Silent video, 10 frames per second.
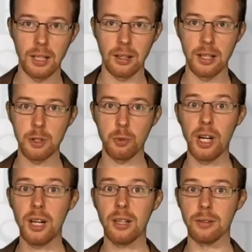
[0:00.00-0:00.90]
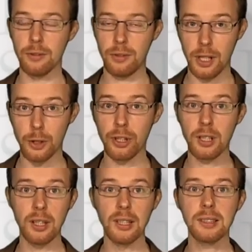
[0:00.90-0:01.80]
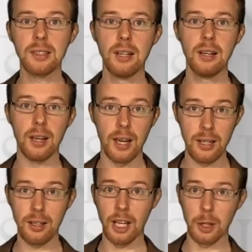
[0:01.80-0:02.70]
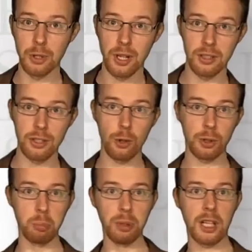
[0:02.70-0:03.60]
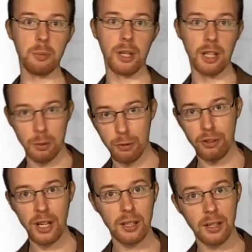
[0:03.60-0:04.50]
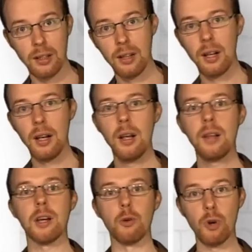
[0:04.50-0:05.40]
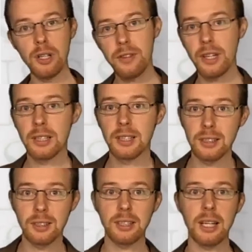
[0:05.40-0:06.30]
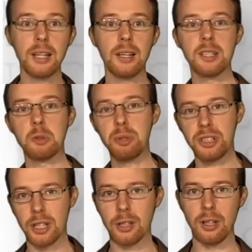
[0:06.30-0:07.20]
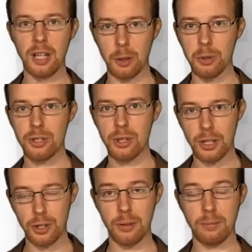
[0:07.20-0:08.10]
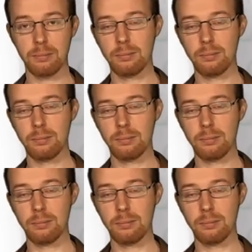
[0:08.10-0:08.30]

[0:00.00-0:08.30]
and that's why, in theory at least, any language has a shot at becoming a lingua franca. Now, one thing it doesn't take is a particular language structure.